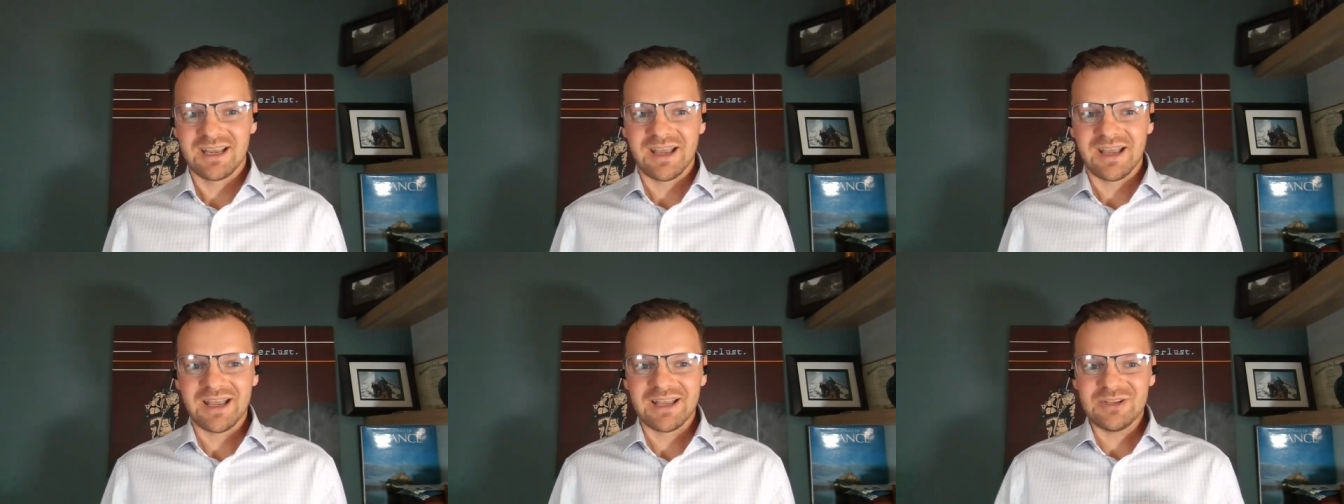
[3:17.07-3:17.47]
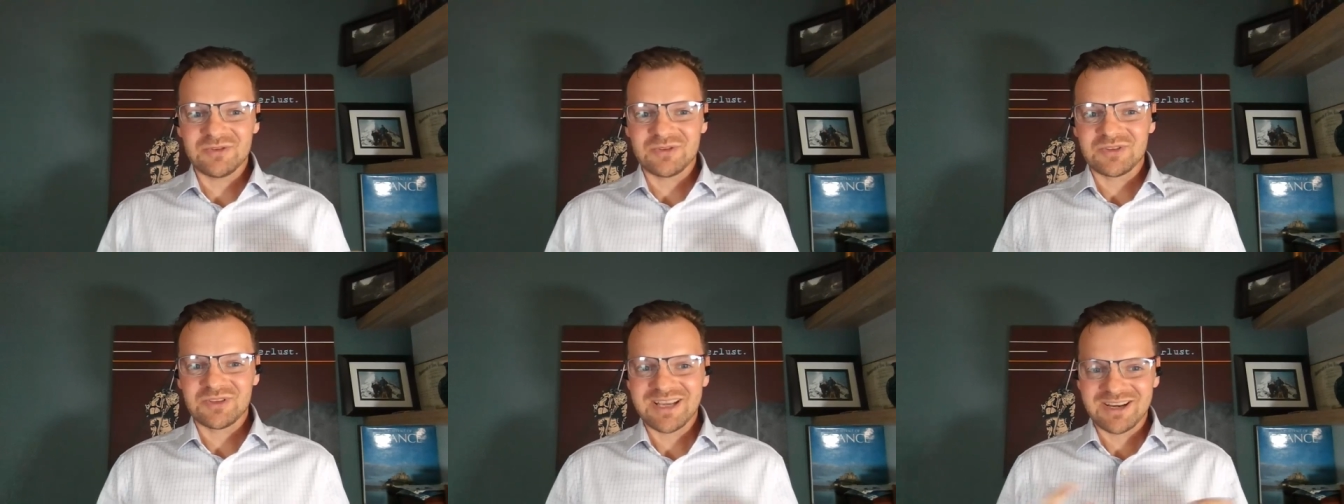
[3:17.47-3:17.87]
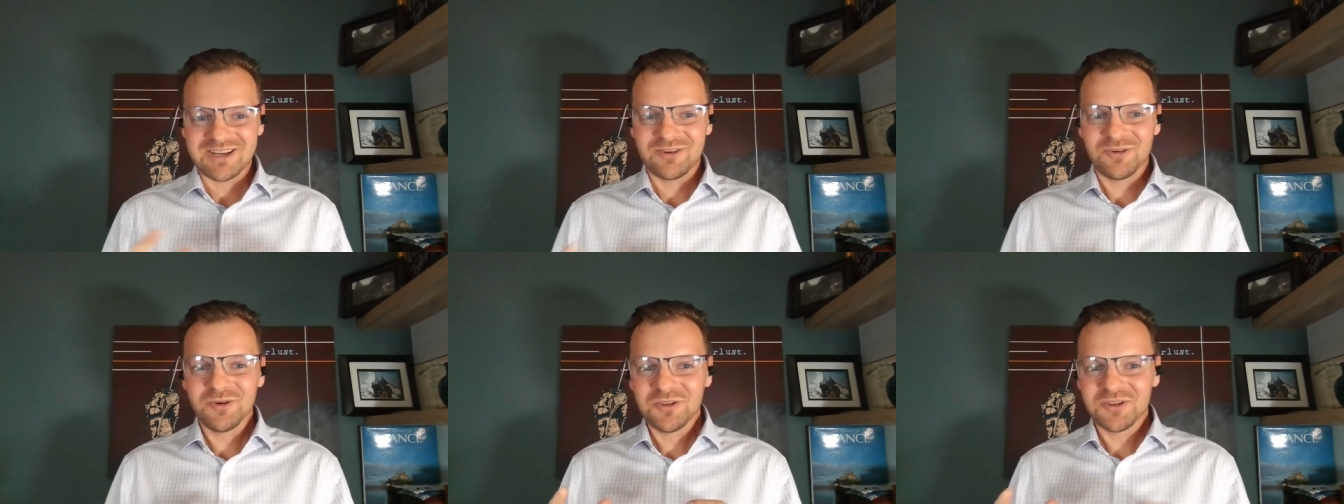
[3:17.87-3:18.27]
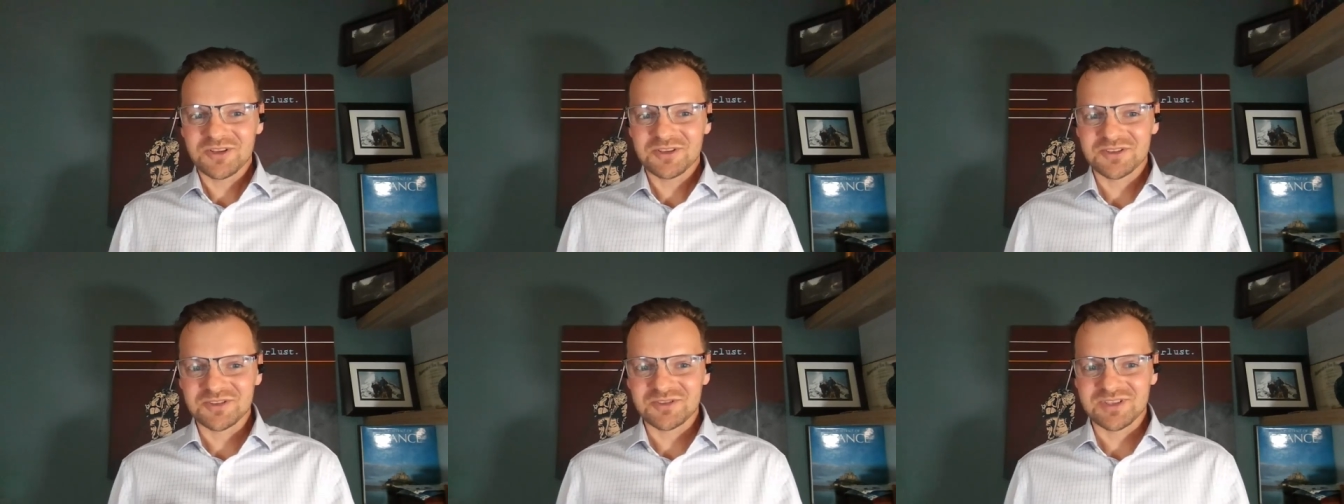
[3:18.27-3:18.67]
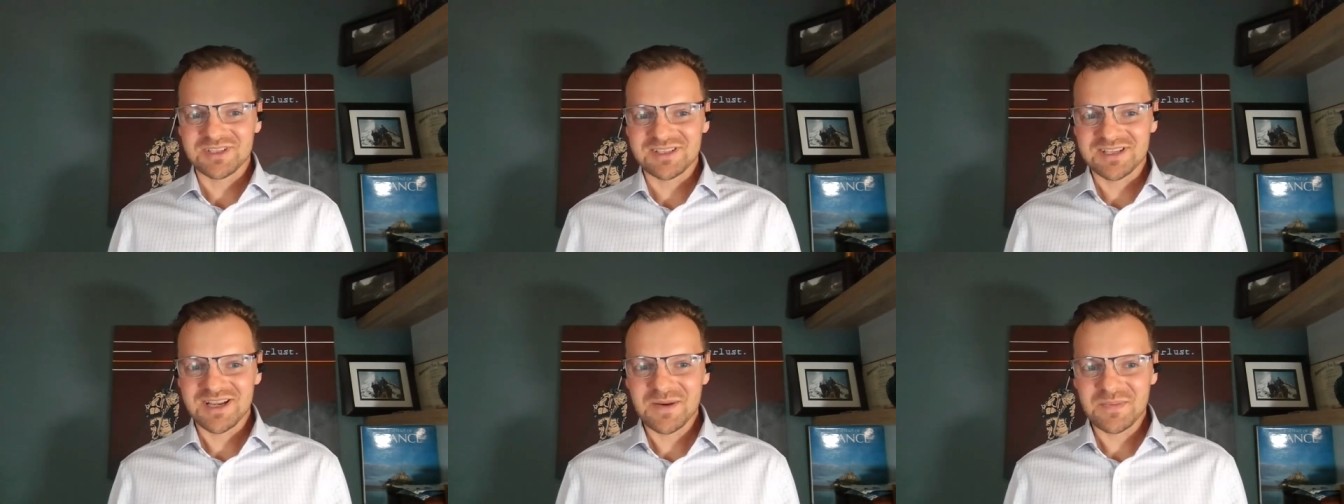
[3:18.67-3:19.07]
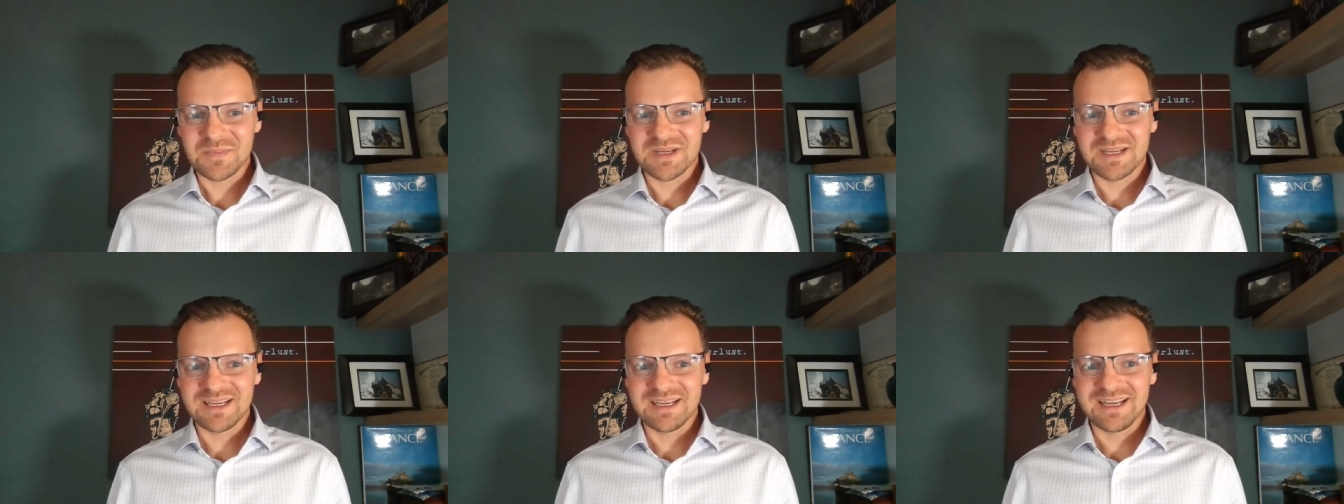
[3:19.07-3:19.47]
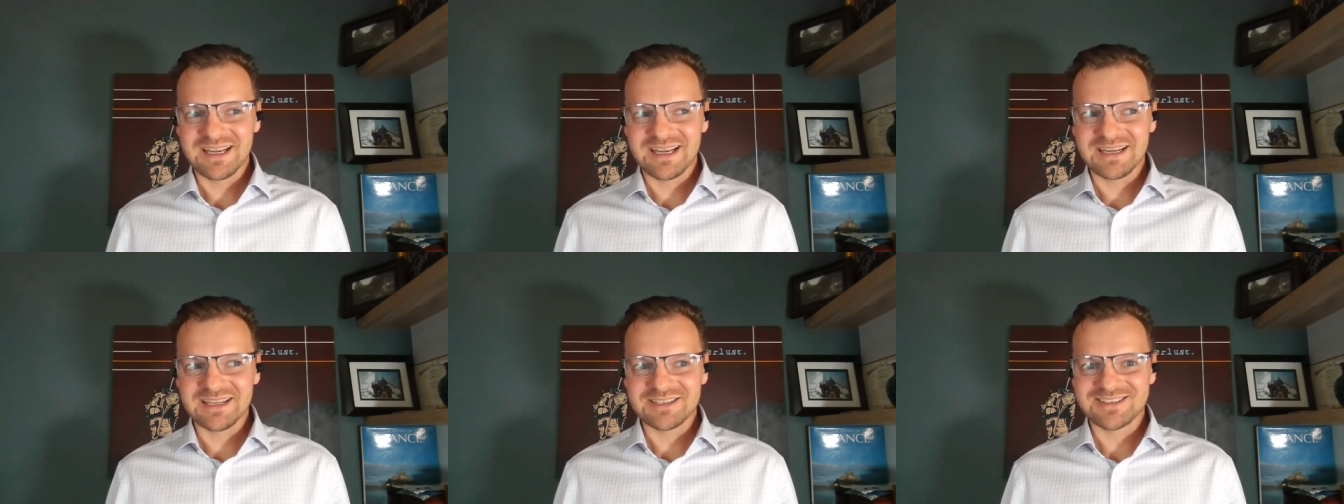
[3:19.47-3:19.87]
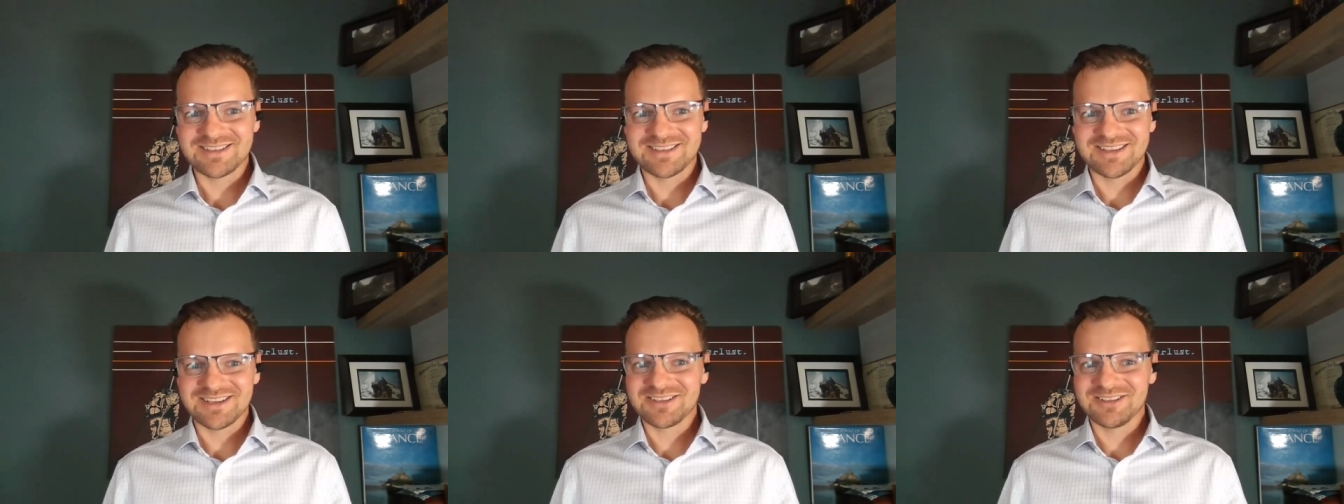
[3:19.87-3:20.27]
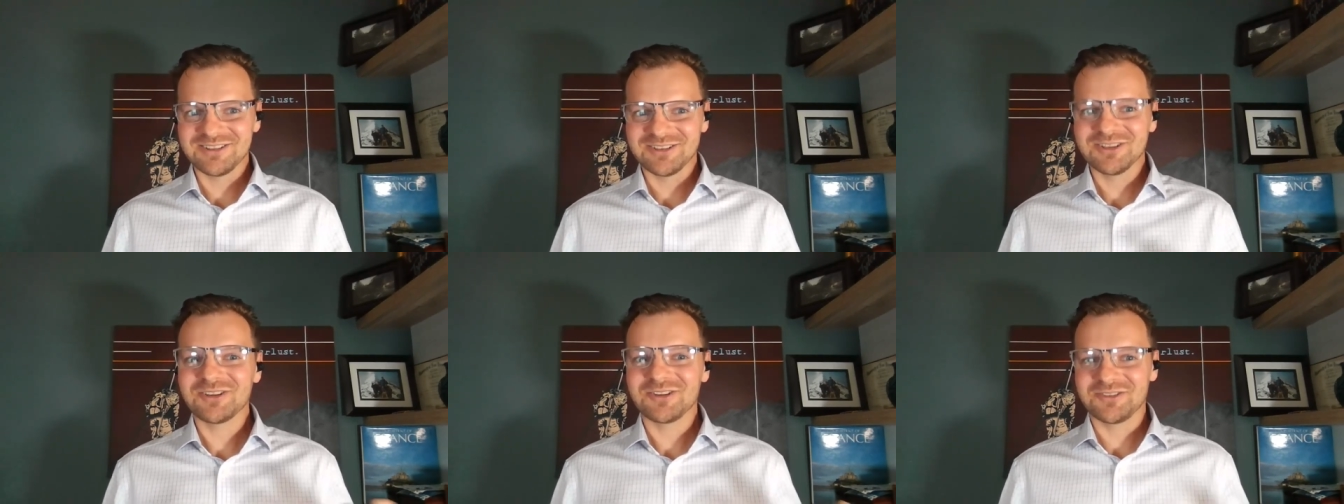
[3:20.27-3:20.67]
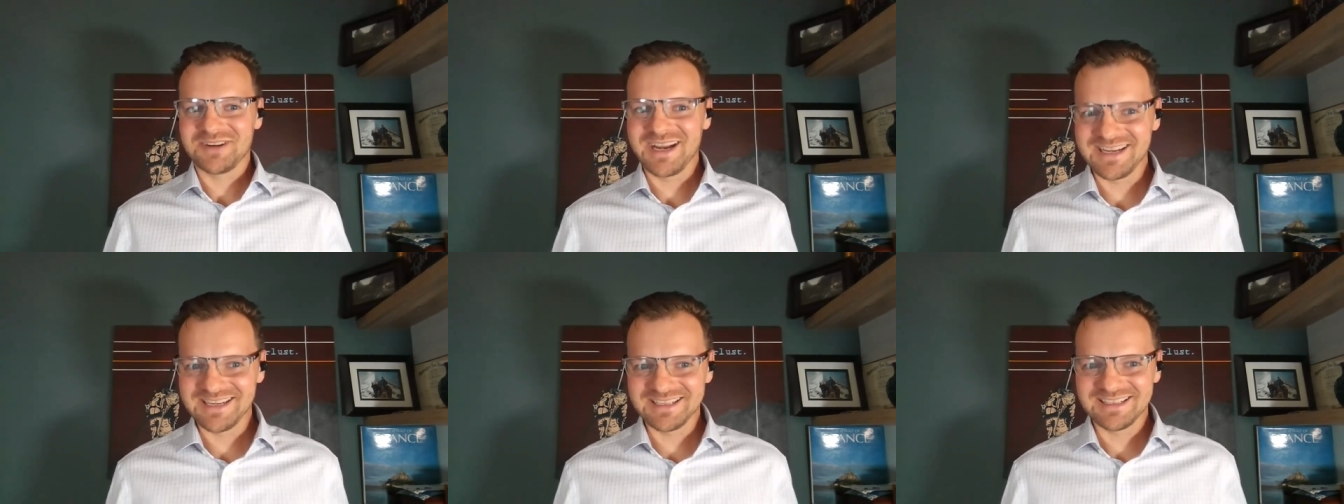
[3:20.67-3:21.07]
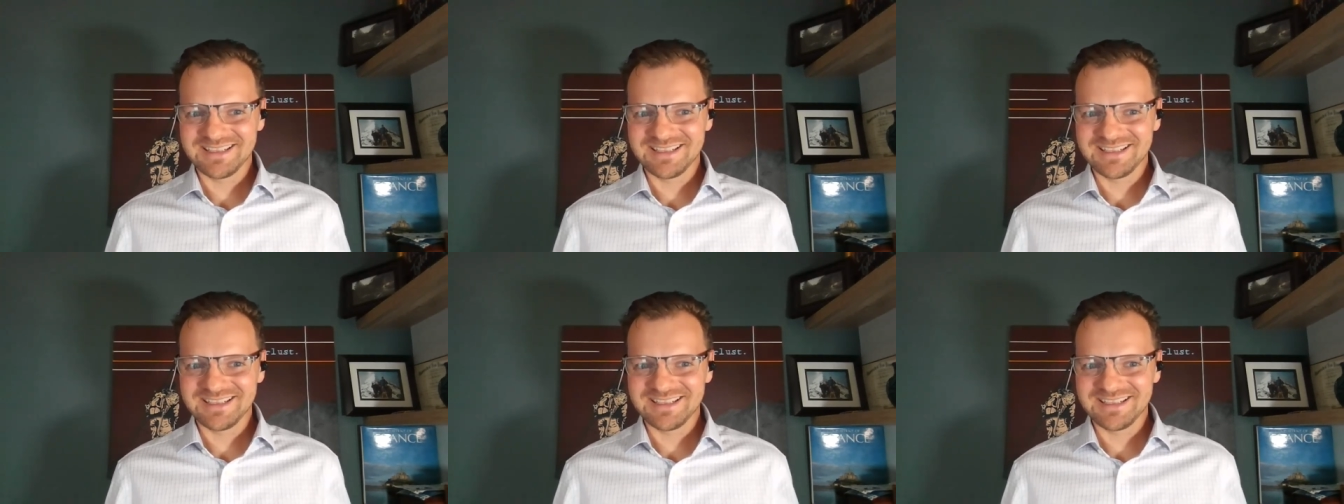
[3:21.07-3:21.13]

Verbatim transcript: And you totaled all those things up, and it just doesn't look great.